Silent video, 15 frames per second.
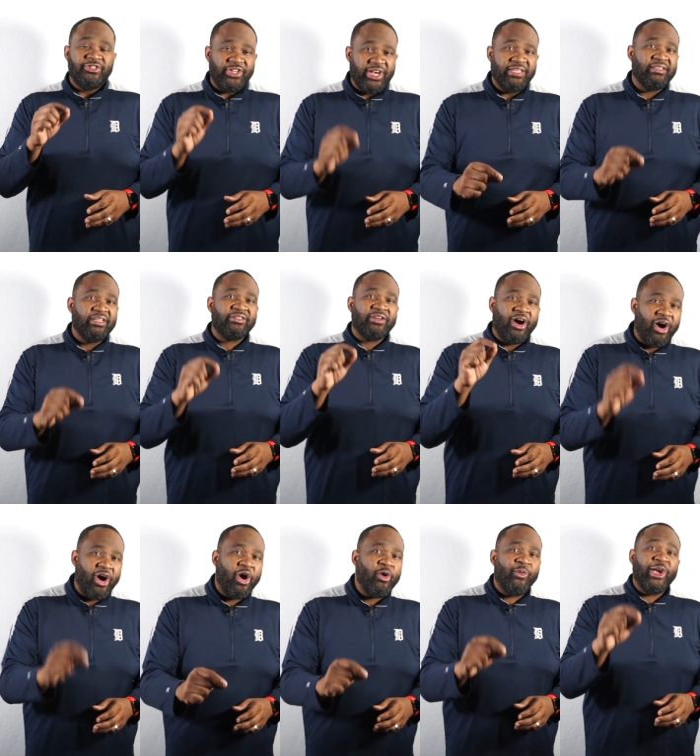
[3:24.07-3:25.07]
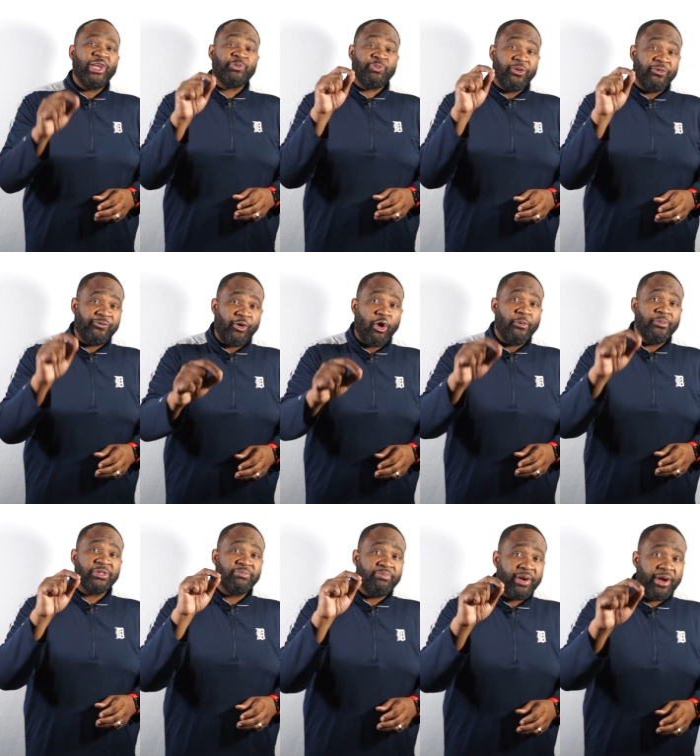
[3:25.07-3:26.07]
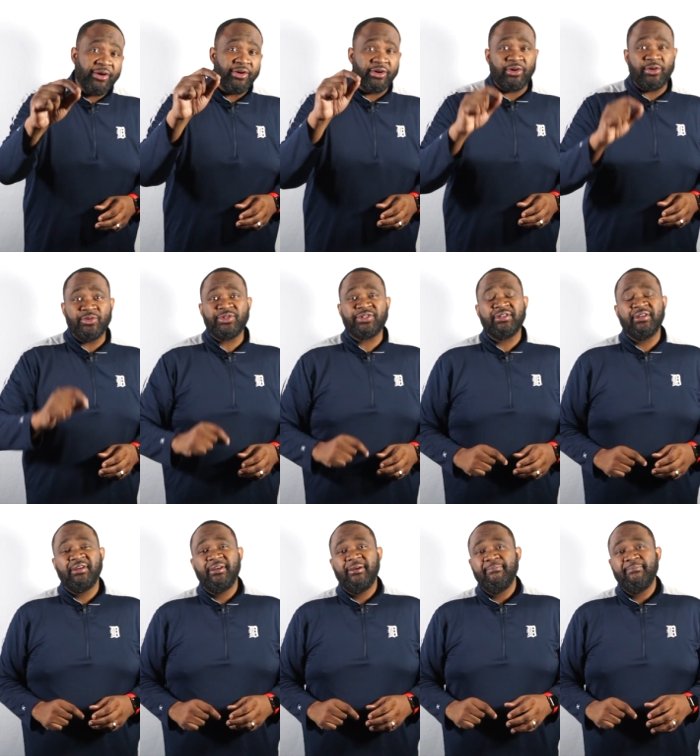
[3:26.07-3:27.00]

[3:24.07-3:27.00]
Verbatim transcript: Jesus always performs miracles